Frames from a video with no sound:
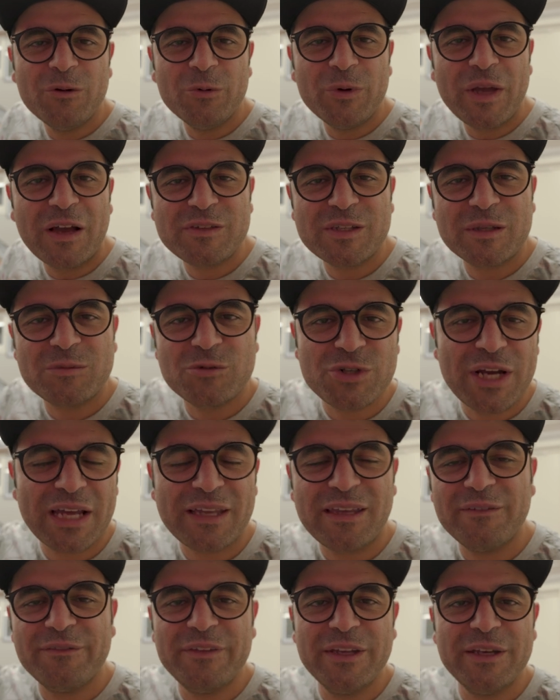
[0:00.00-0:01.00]
We have some
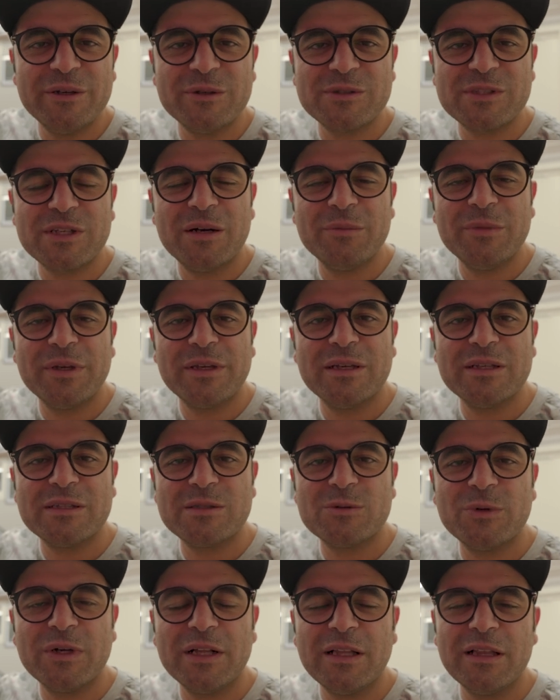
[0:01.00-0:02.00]
tracking videos coming
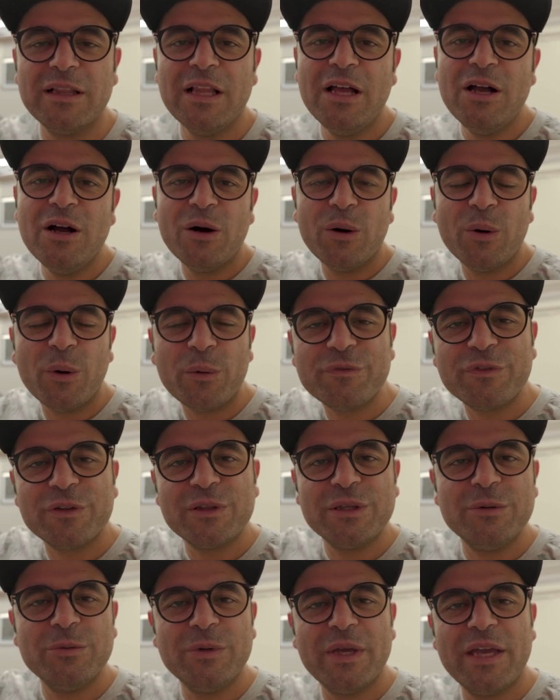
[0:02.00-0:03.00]
as well.
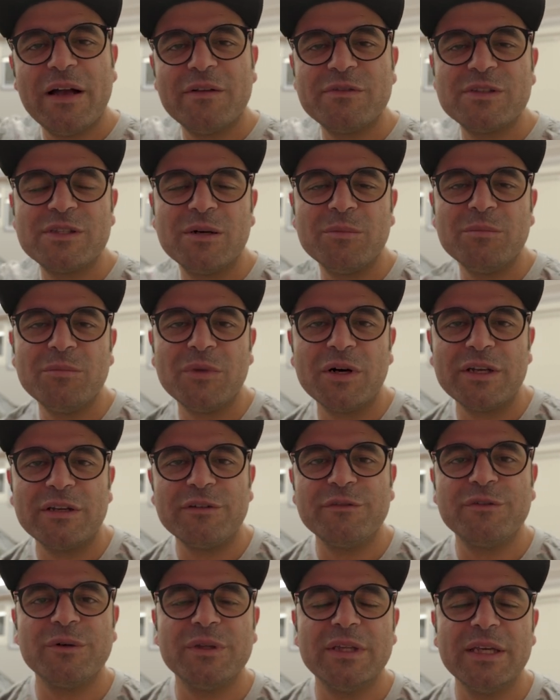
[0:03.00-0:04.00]
Hopefully we have some
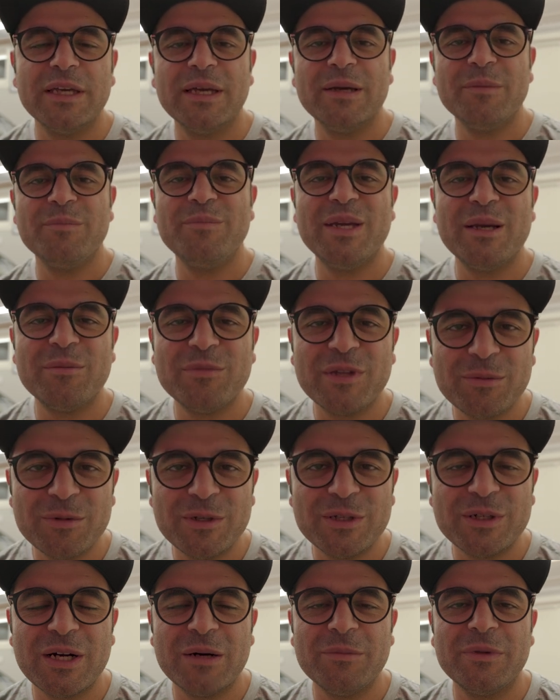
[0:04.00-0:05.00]
modding for the
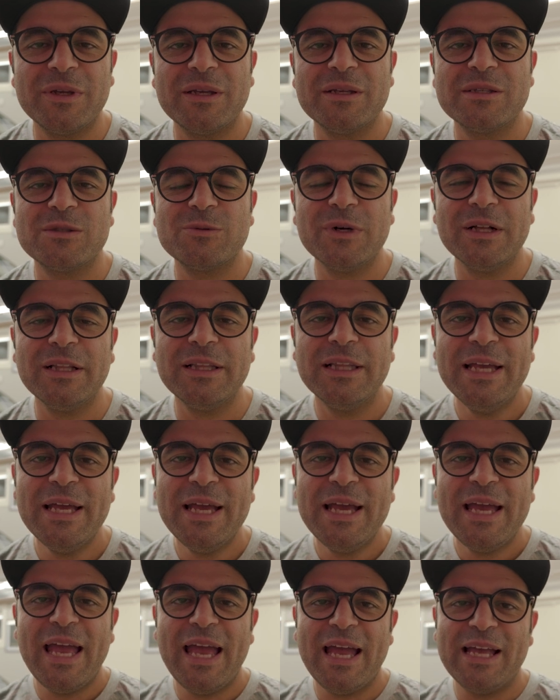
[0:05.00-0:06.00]
BMW coming as well
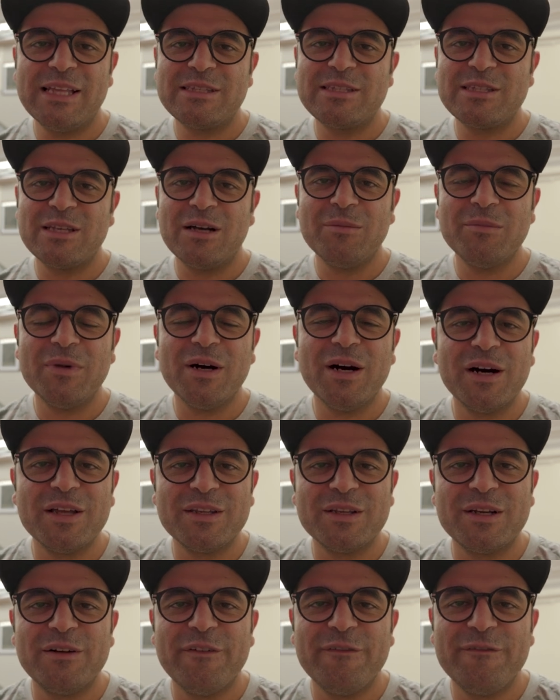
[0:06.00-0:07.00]
and some
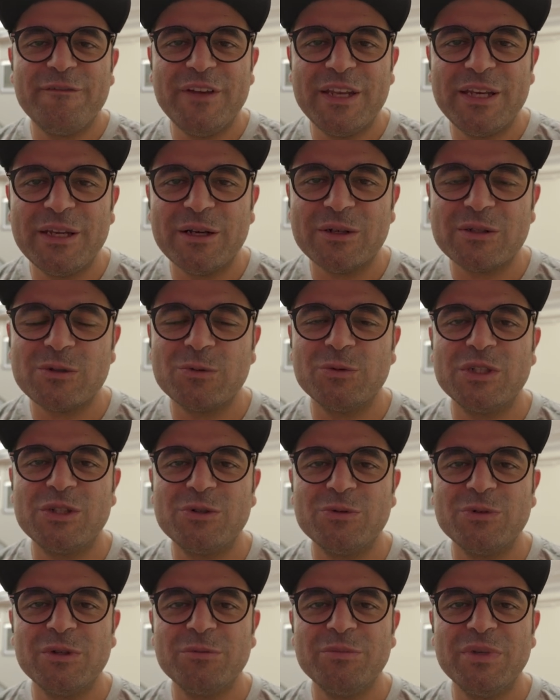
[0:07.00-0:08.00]
other videos
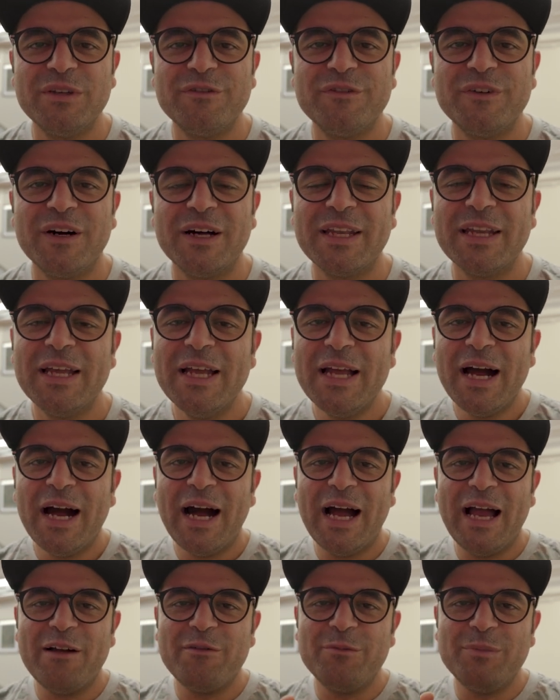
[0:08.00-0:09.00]
which will be fun.
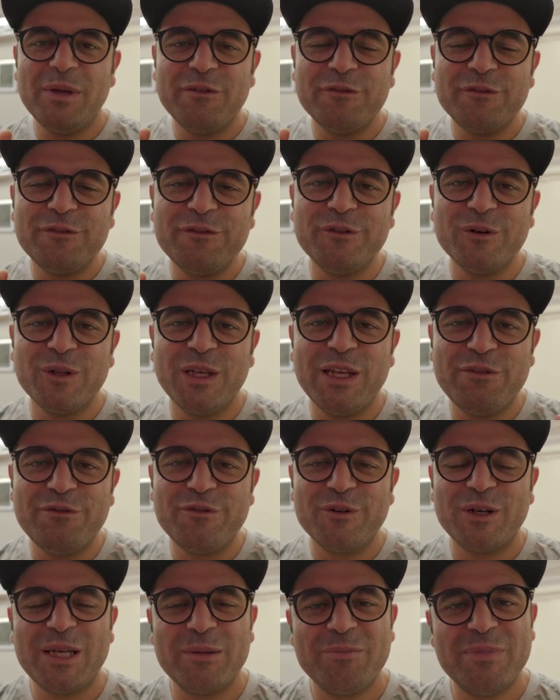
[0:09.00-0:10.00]
I have been fully,
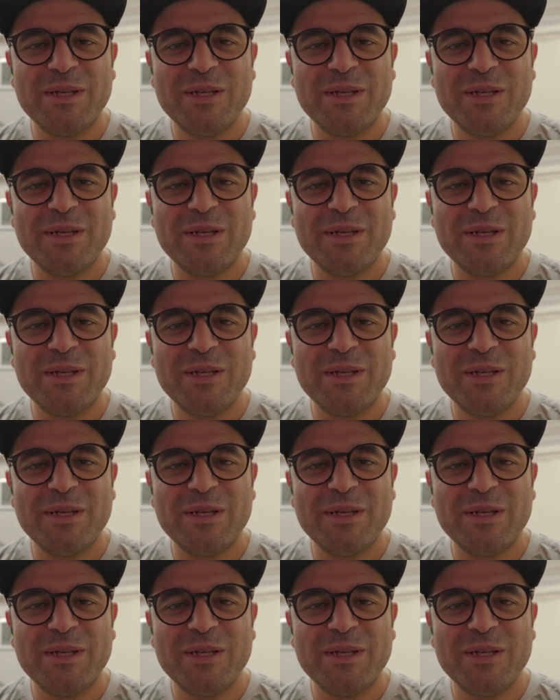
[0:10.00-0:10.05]
fully